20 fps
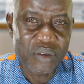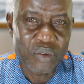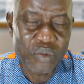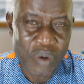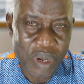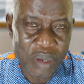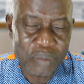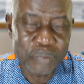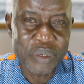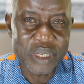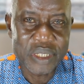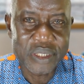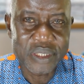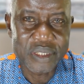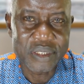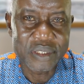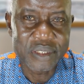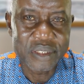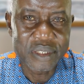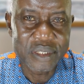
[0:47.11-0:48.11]
one
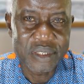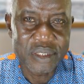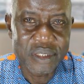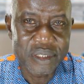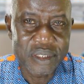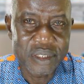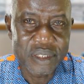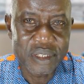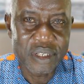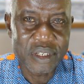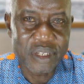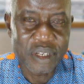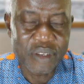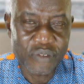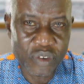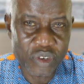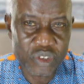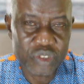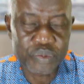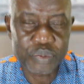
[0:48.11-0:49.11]
person, the
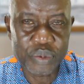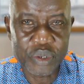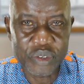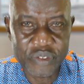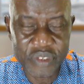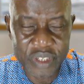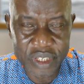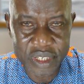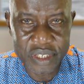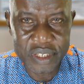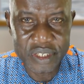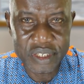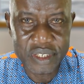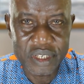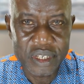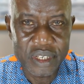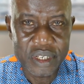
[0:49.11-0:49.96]
false prophet,